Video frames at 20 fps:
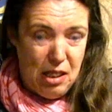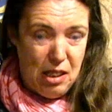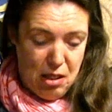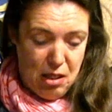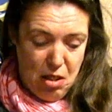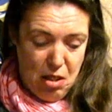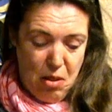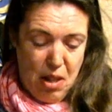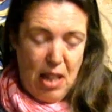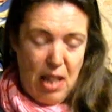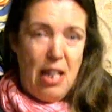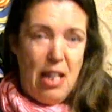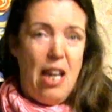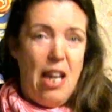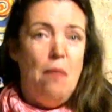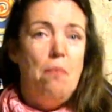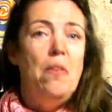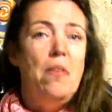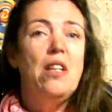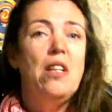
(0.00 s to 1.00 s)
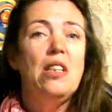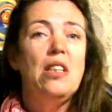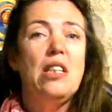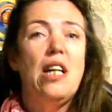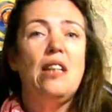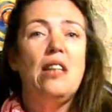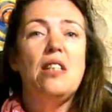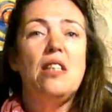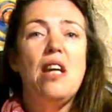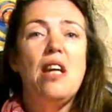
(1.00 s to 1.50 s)
So I came there
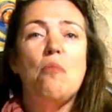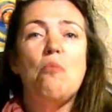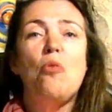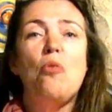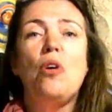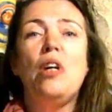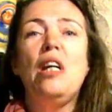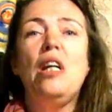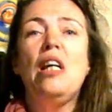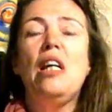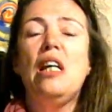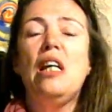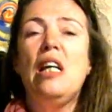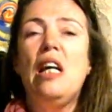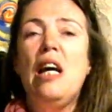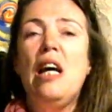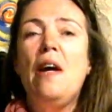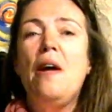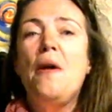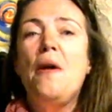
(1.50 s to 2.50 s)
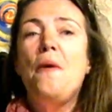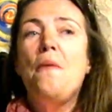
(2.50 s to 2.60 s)
Saturday morning.